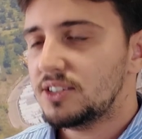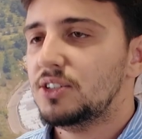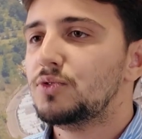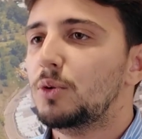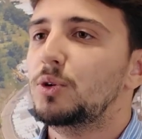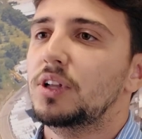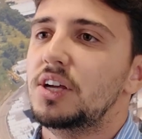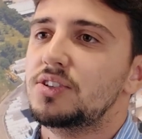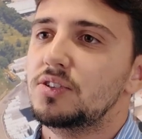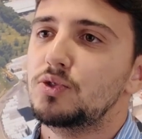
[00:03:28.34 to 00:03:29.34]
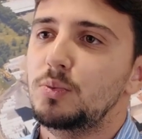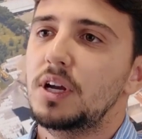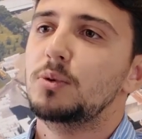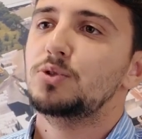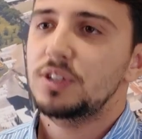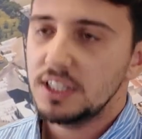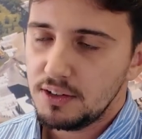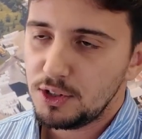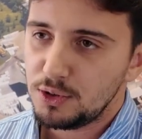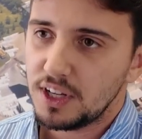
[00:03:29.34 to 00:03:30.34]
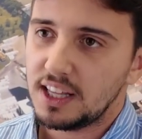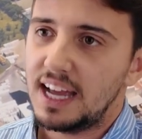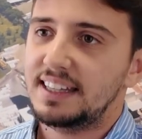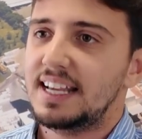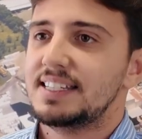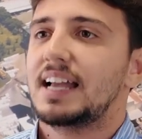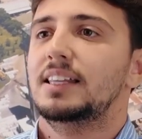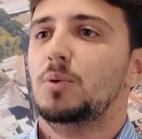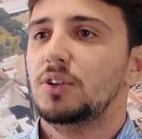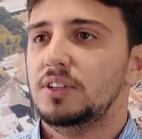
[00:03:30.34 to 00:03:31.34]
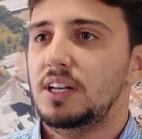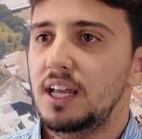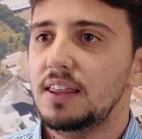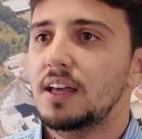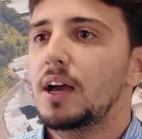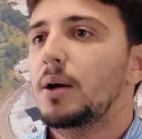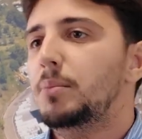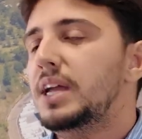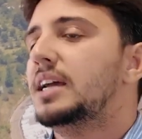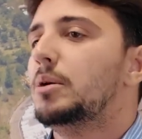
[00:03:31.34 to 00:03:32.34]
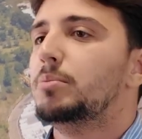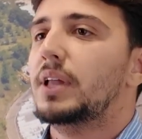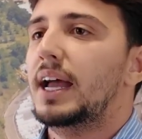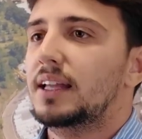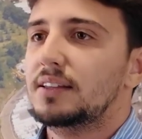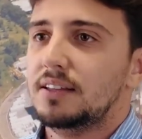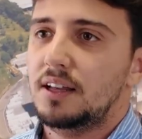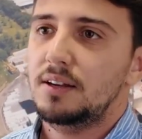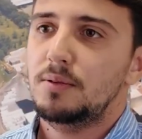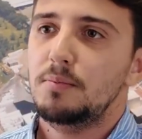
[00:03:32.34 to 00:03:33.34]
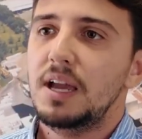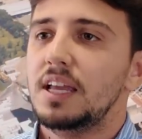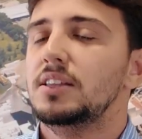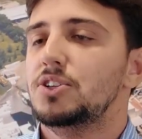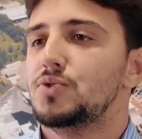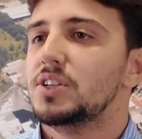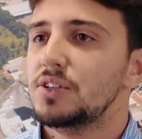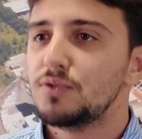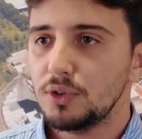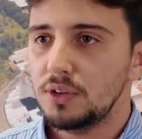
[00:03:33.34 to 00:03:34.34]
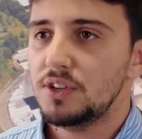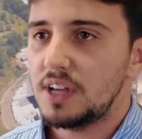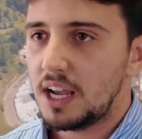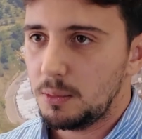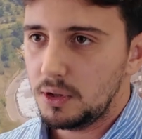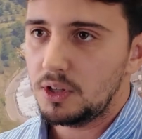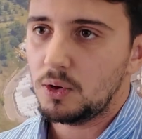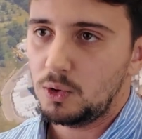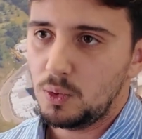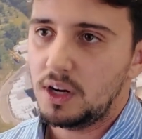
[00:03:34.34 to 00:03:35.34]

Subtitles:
these formulations to be able to deliver to the client exactly what they need, being compliant and making these resins fully recyclable in code 1.